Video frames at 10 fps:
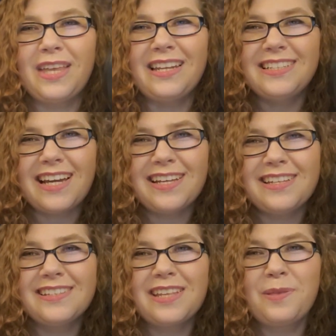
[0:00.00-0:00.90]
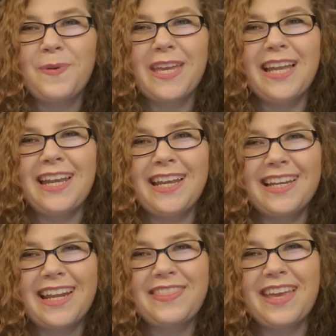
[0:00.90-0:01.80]
that he does at the
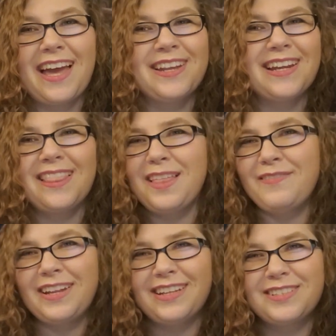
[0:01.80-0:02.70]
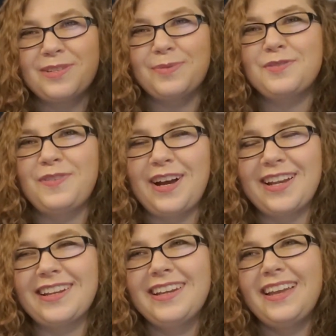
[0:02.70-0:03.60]
beginning and at the end, I love it. It's so much
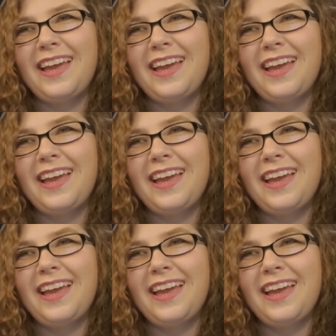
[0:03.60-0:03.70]
fun.